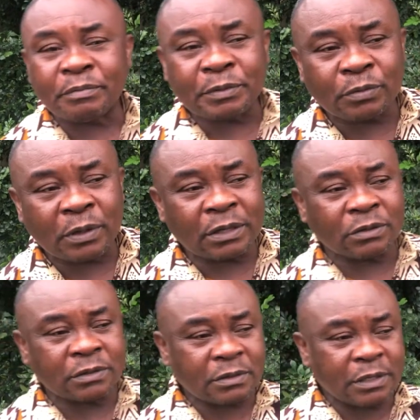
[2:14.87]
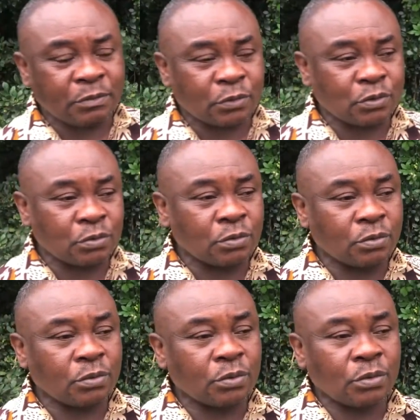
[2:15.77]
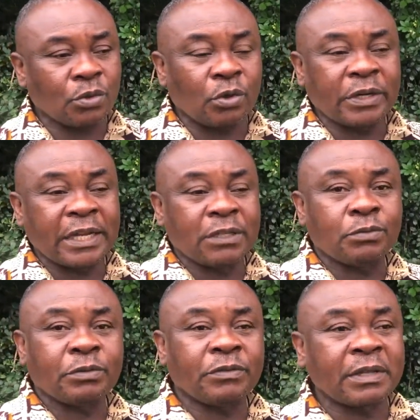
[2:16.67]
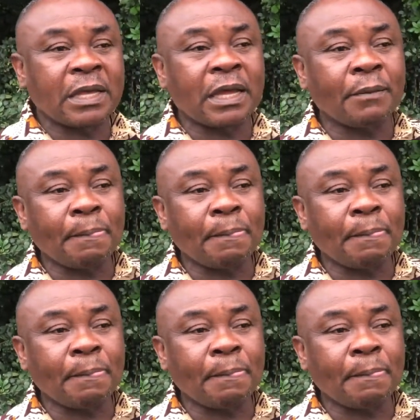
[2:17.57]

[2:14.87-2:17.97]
People are not able to connect with their